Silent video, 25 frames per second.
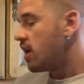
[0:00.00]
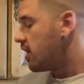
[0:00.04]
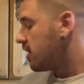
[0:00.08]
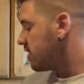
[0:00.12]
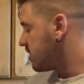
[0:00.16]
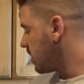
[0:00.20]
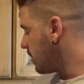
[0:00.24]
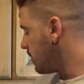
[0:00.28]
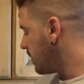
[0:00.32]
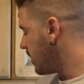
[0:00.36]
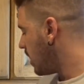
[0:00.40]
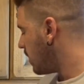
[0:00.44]

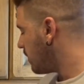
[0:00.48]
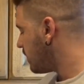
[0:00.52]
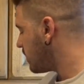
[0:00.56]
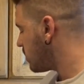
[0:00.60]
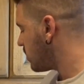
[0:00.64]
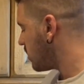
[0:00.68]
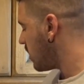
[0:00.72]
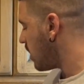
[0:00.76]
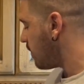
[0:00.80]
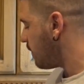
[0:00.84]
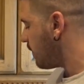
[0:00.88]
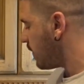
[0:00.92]
Some of the other
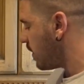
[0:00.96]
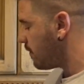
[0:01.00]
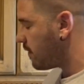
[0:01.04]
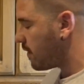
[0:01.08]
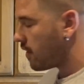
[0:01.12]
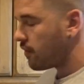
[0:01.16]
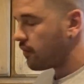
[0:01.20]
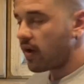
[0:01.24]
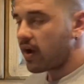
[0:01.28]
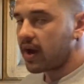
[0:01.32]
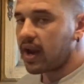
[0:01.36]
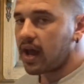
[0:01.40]
stuff, if
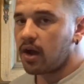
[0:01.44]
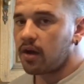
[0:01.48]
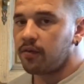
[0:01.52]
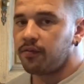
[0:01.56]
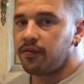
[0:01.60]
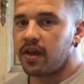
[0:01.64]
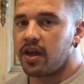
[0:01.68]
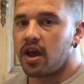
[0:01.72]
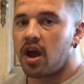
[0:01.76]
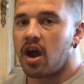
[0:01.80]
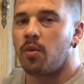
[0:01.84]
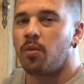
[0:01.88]
I run out of
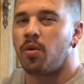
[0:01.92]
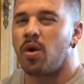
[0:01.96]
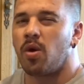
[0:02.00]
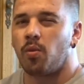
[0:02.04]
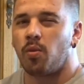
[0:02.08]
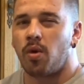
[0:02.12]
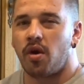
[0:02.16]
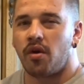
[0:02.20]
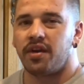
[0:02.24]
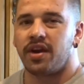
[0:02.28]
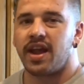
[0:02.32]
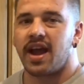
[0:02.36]
it, I won't
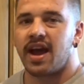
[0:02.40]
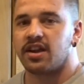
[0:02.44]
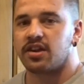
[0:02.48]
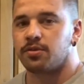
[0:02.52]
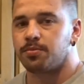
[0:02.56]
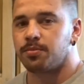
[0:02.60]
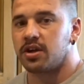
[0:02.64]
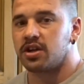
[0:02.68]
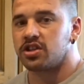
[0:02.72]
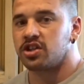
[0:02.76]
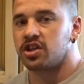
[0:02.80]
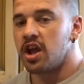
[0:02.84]
worry as
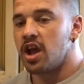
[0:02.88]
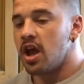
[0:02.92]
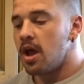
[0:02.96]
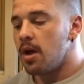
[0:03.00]
much.